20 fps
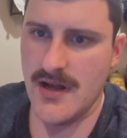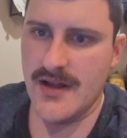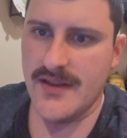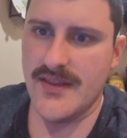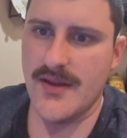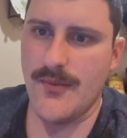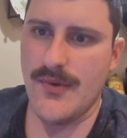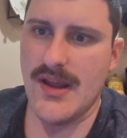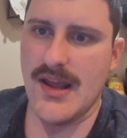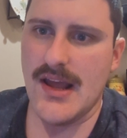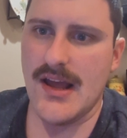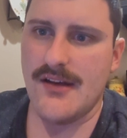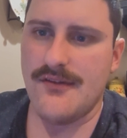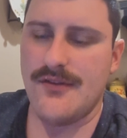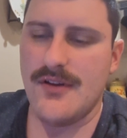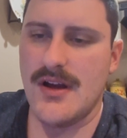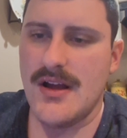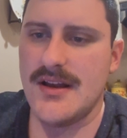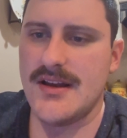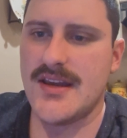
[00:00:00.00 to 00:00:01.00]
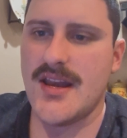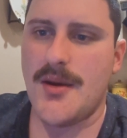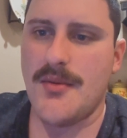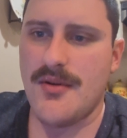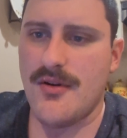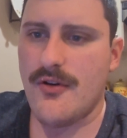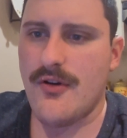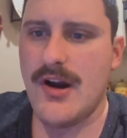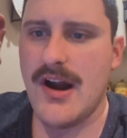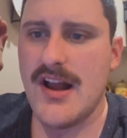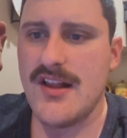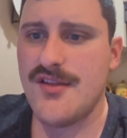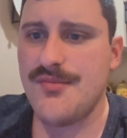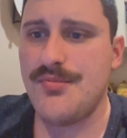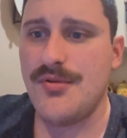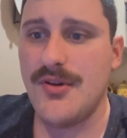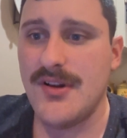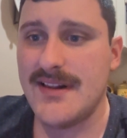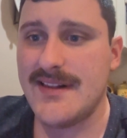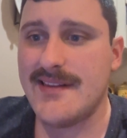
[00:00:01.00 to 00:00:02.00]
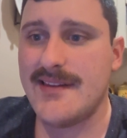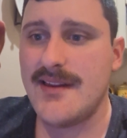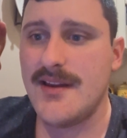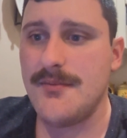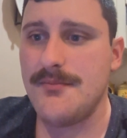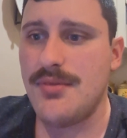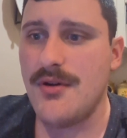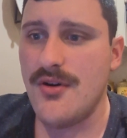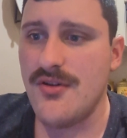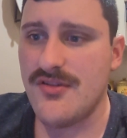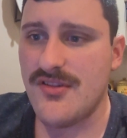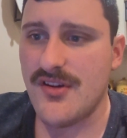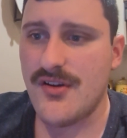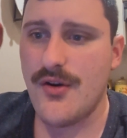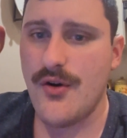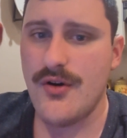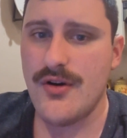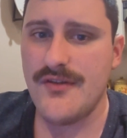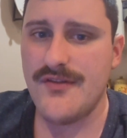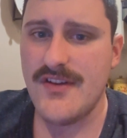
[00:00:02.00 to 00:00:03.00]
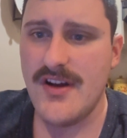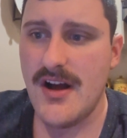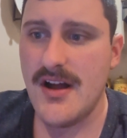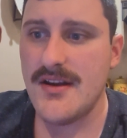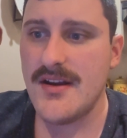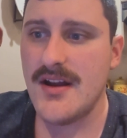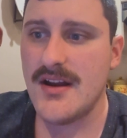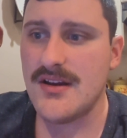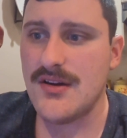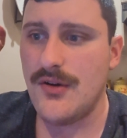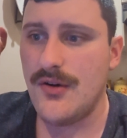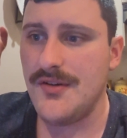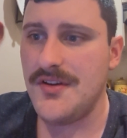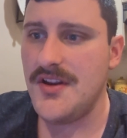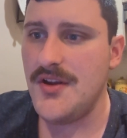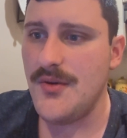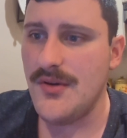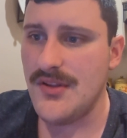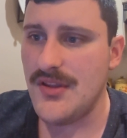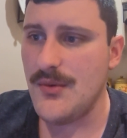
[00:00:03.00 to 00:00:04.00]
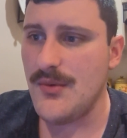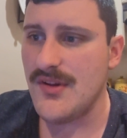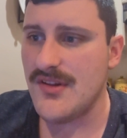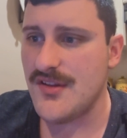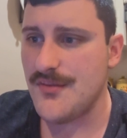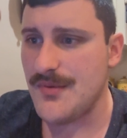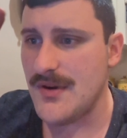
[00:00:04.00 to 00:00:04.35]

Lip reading: Then we have Democrats' push to impose a code of conduct on the U.S.